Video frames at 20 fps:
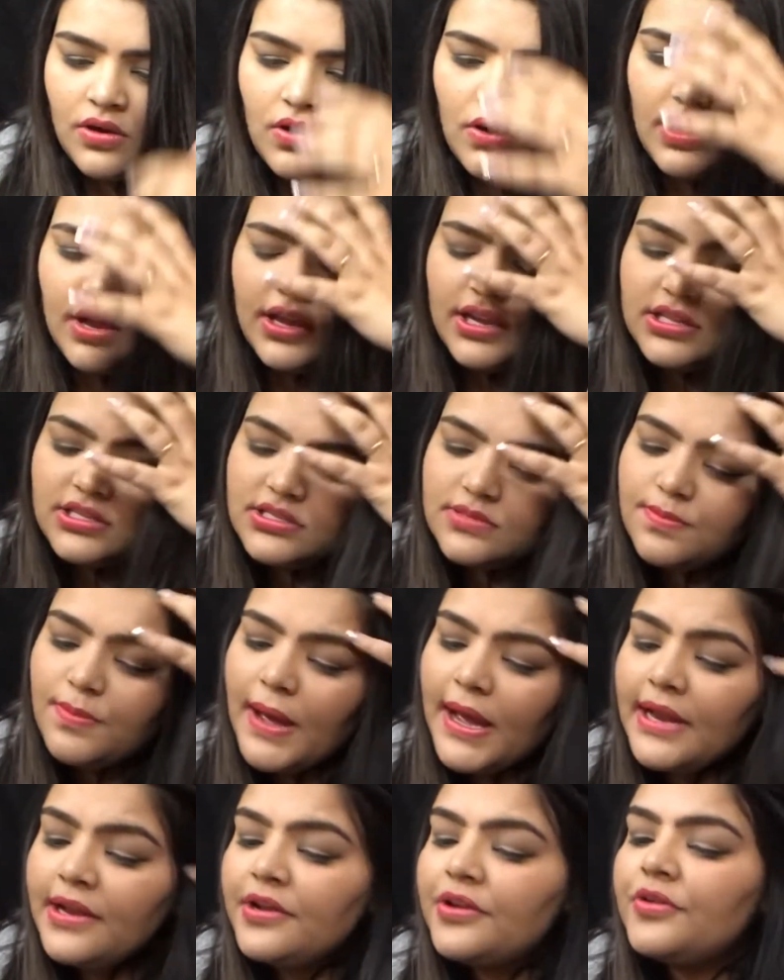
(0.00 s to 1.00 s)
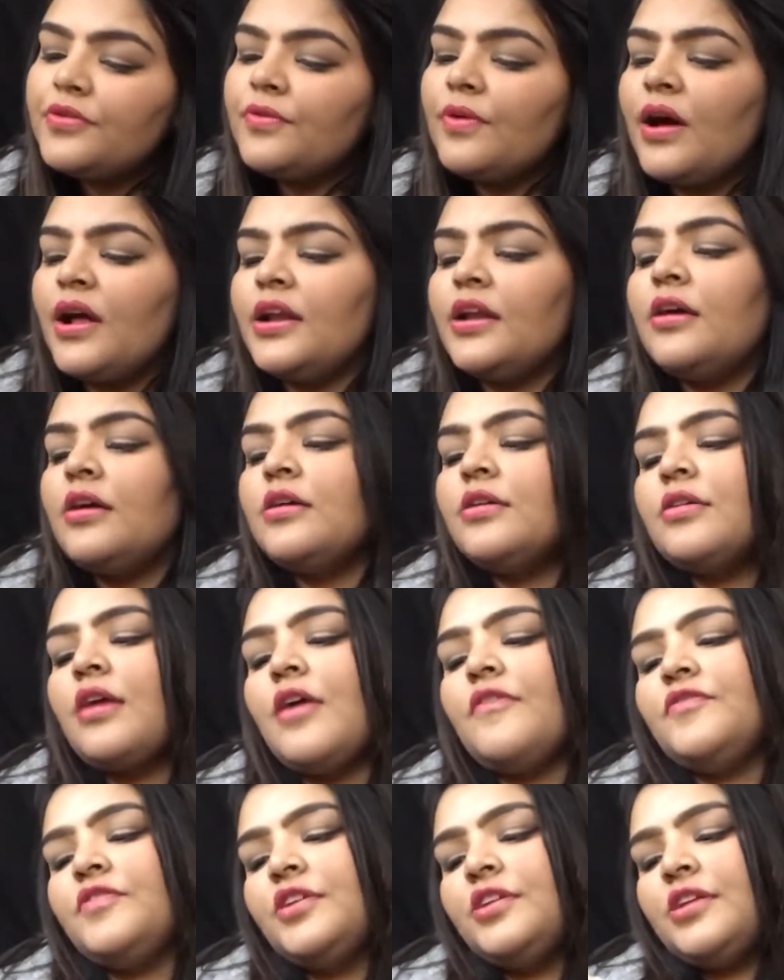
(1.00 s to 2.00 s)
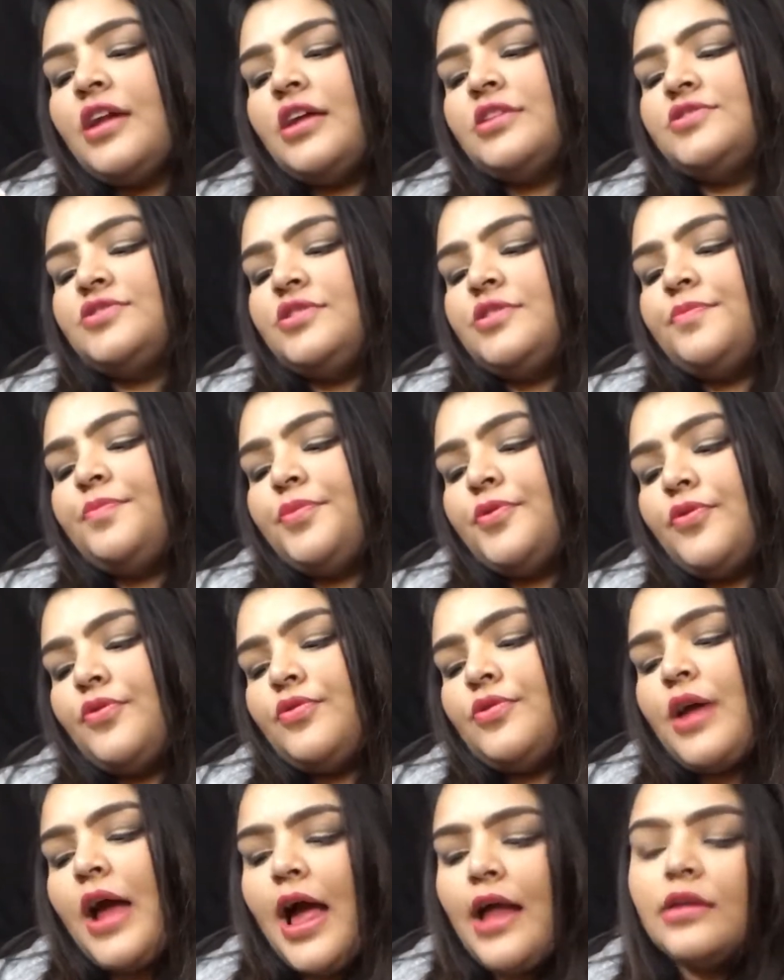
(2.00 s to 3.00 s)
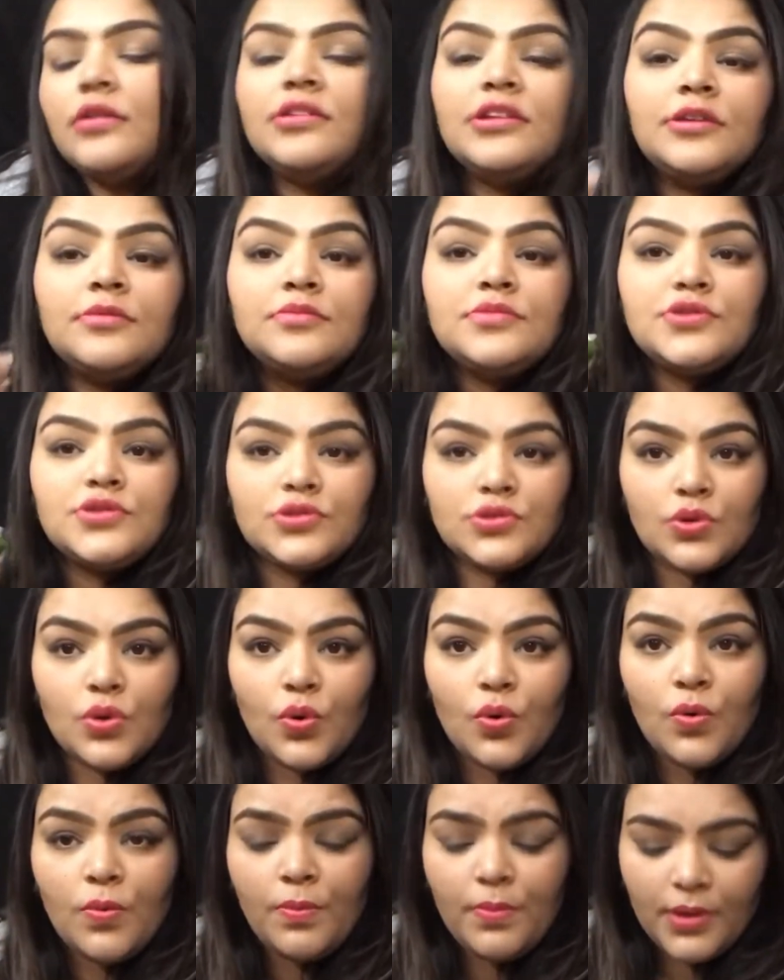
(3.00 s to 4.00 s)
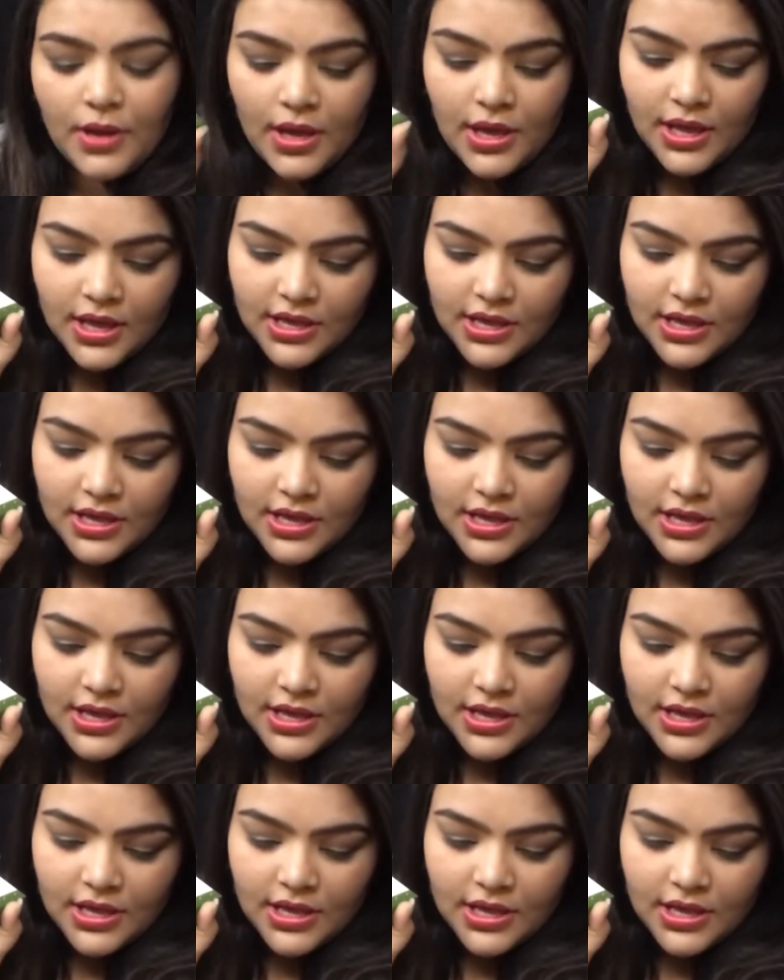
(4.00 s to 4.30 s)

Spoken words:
it's by Nirvana Crafted Naturally Pure Aluminum Soap.